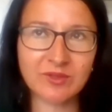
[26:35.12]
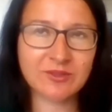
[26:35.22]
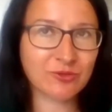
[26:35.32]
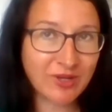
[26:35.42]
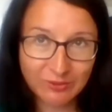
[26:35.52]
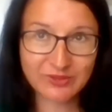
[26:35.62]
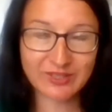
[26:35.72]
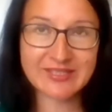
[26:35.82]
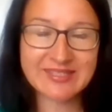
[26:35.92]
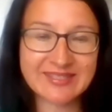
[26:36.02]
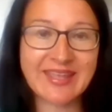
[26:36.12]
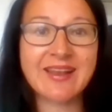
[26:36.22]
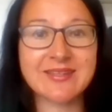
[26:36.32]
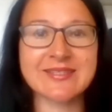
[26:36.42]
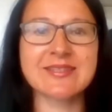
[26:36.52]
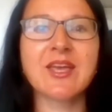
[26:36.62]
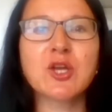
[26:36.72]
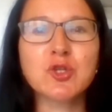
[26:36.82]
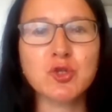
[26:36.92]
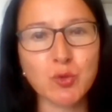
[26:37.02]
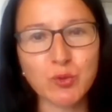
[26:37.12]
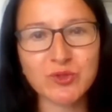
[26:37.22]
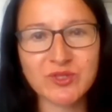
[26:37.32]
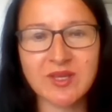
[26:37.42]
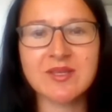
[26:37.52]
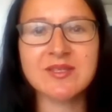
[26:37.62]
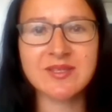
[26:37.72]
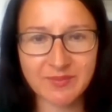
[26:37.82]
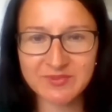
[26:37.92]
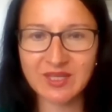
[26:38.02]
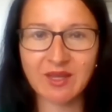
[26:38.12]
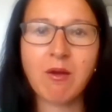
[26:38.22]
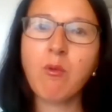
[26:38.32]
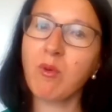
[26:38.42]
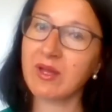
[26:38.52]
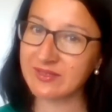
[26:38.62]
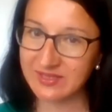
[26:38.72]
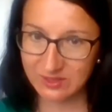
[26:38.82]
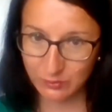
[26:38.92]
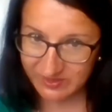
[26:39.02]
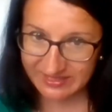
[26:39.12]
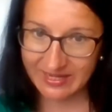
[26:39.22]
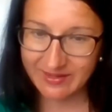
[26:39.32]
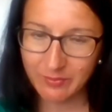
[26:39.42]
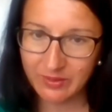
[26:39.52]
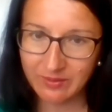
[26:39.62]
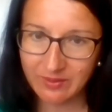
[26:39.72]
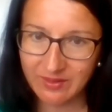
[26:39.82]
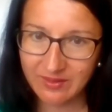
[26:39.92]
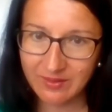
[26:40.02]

around us tell us choose something what is sustainable